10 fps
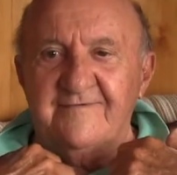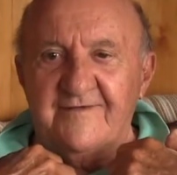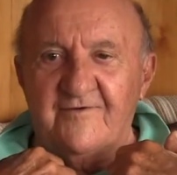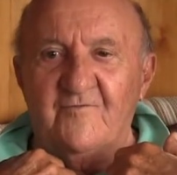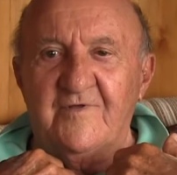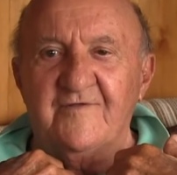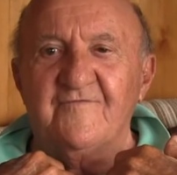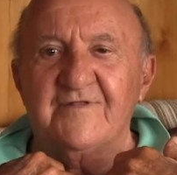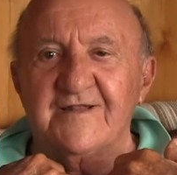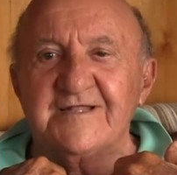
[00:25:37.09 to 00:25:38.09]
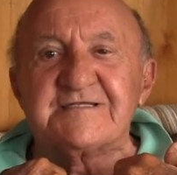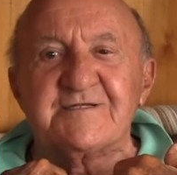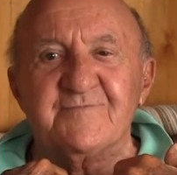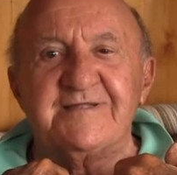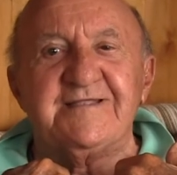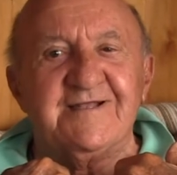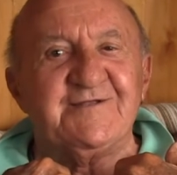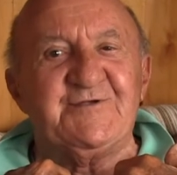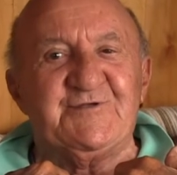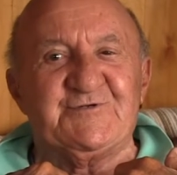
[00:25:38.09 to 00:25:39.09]
you know, one of the enlisted men
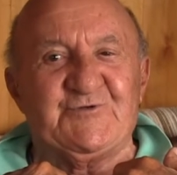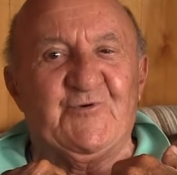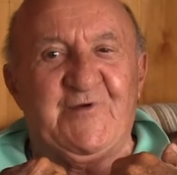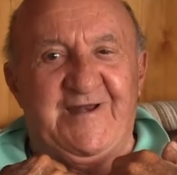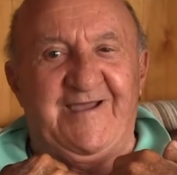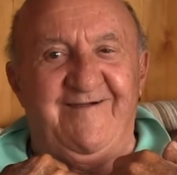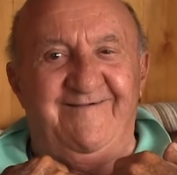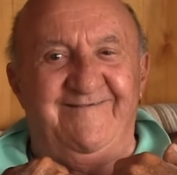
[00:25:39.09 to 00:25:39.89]
telling you the story now.